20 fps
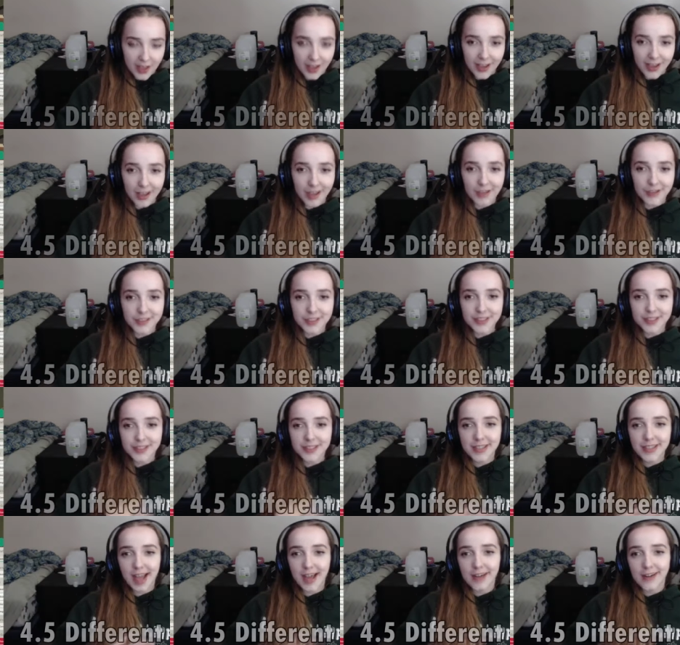And just to
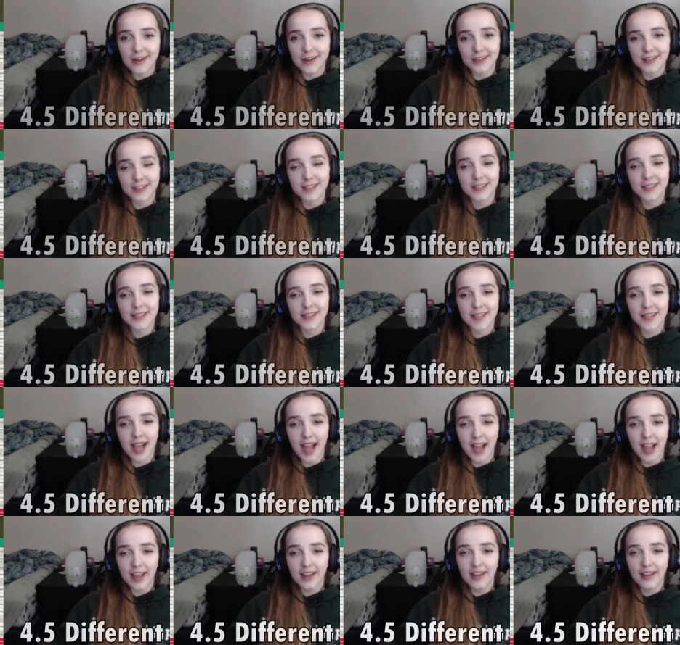tack on to this,
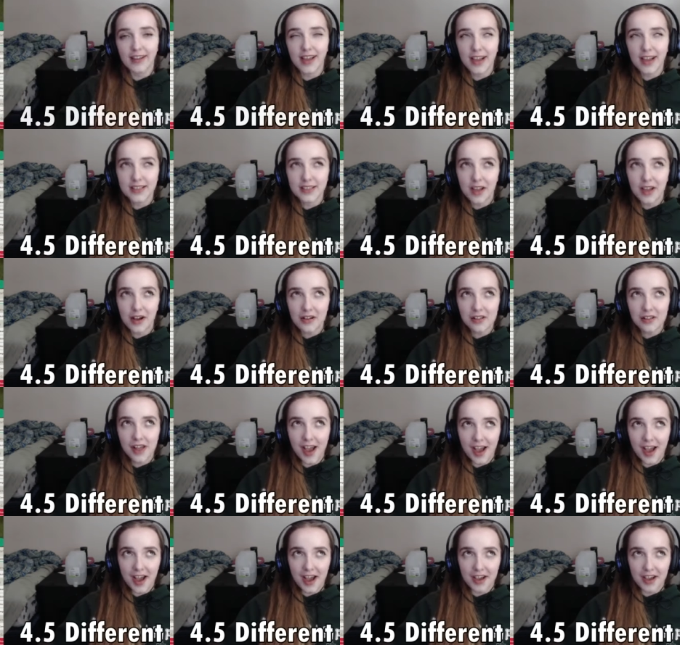I guess I'll
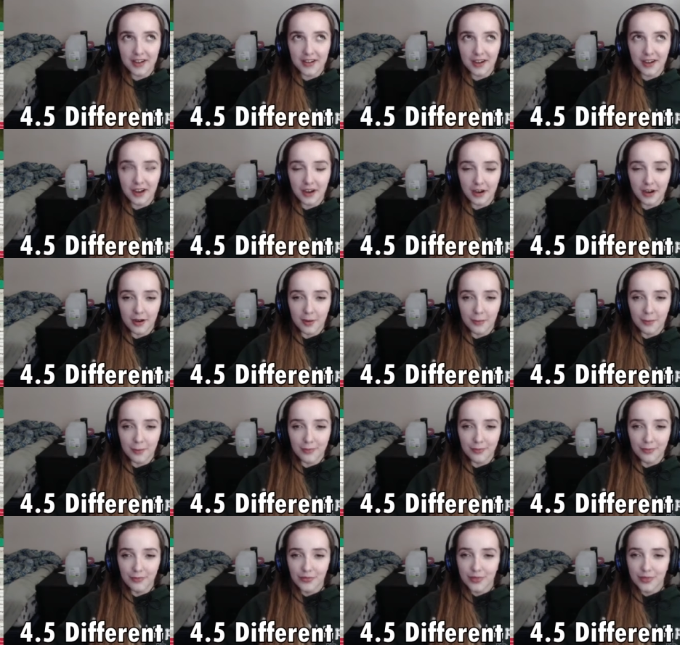add,
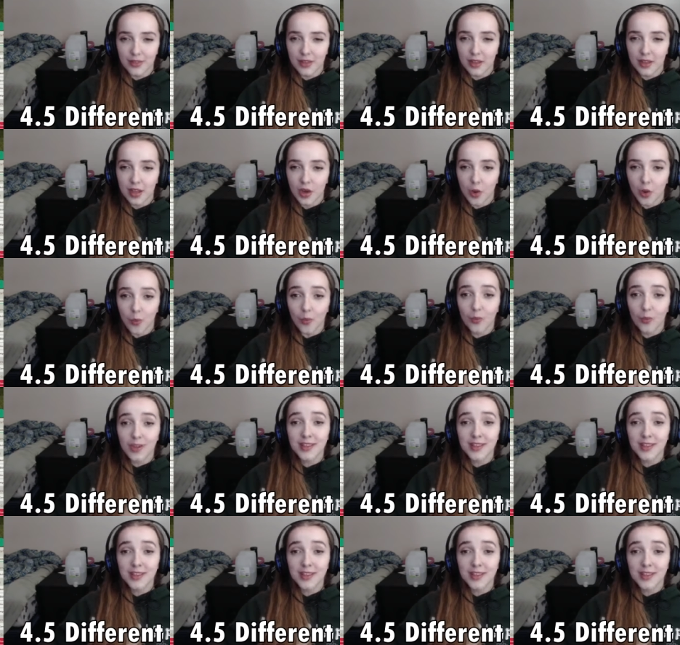with